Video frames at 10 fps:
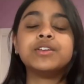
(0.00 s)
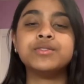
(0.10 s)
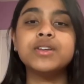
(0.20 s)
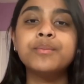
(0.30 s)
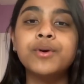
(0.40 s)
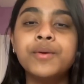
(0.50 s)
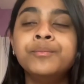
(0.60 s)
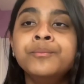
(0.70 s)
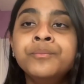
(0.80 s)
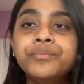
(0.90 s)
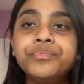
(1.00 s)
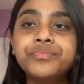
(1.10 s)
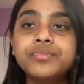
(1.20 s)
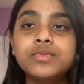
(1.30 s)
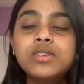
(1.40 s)
use it, but
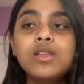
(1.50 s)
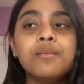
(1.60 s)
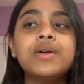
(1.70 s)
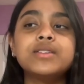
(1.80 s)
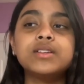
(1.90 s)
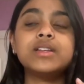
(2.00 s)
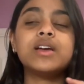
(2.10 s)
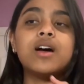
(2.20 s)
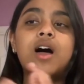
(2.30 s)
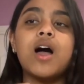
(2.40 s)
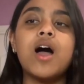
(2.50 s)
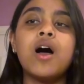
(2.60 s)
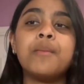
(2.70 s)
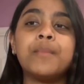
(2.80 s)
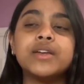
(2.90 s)
basically
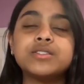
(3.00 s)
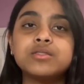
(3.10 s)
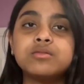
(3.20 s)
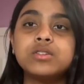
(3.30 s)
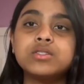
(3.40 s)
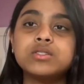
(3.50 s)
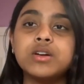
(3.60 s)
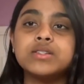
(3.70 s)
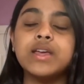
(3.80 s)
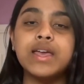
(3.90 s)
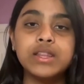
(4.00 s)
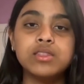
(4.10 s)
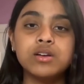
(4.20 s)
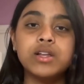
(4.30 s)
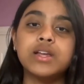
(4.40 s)
my school starts at
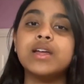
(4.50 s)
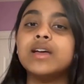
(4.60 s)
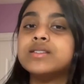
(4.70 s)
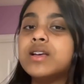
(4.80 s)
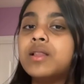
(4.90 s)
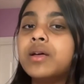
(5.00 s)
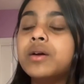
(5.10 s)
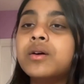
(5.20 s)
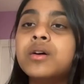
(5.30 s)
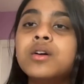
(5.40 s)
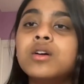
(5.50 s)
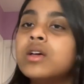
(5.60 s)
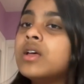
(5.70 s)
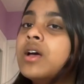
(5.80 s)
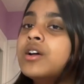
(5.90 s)
8:30 and it ends at like
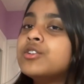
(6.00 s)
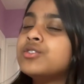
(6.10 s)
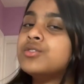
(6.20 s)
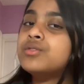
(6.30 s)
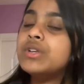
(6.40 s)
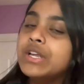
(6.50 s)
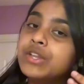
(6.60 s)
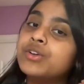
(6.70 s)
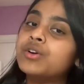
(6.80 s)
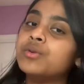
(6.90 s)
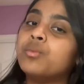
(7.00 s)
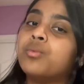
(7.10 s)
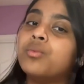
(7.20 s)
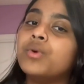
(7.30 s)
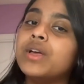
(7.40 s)
either
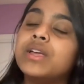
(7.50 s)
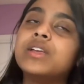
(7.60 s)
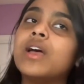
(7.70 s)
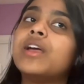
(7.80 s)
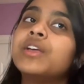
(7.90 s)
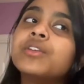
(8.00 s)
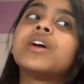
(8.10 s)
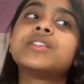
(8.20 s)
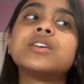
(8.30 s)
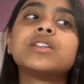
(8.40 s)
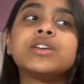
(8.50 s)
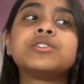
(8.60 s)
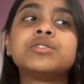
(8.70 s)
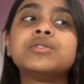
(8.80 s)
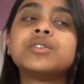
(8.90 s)
ends at like
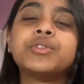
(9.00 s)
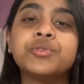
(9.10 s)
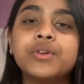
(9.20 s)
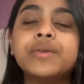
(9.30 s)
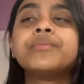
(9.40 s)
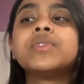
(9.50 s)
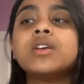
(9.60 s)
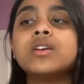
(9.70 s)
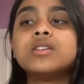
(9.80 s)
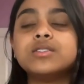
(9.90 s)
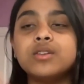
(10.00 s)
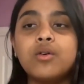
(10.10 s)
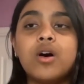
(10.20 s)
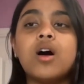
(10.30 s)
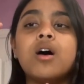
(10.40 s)
2 or 3.
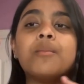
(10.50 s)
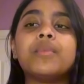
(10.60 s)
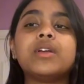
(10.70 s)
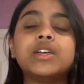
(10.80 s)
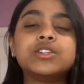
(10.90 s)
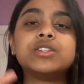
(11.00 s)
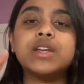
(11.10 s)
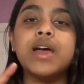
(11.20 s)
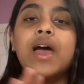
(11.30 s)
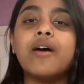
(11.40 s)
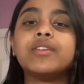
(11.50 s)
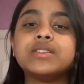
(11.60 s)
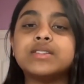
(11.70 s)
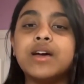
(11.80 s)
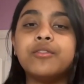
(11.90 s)
So each day I have it
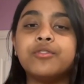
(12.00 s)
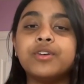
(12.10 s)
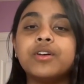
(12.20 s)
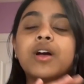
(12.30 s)
set for